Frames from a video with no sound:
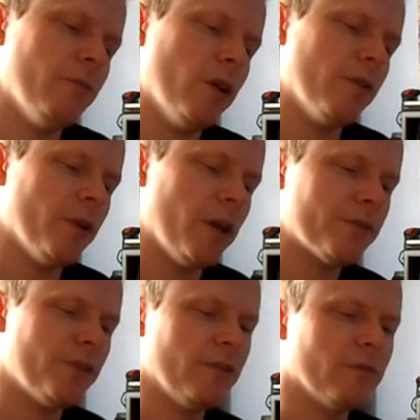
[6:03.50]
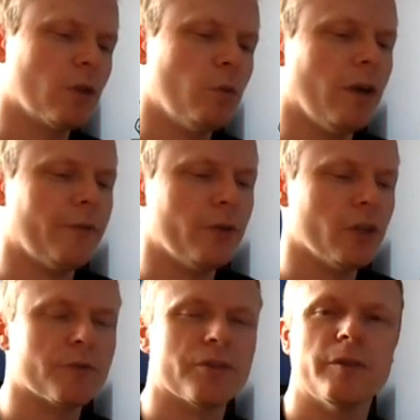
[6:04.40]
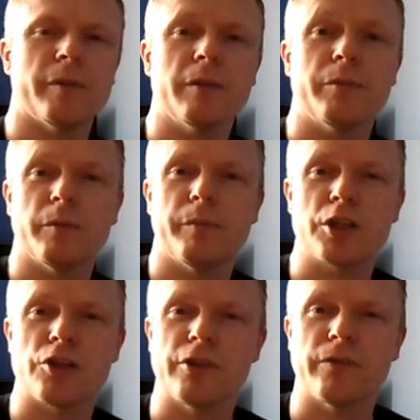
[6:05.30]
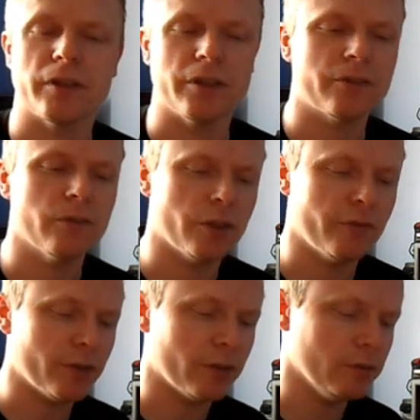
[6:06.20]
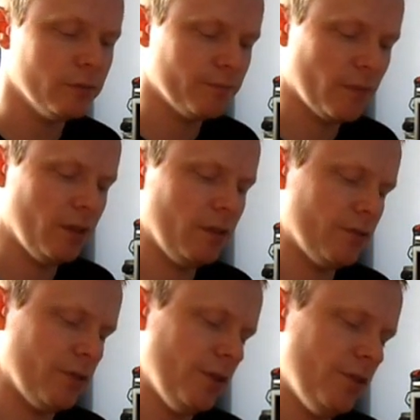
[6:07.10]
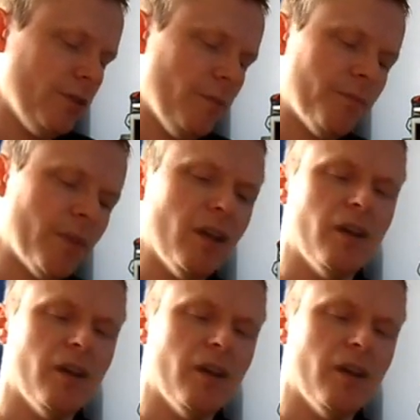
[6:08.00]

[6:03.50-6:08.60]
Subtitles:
another one I've seen quite a few times on eBay, but the budget re-release, not the original, is this.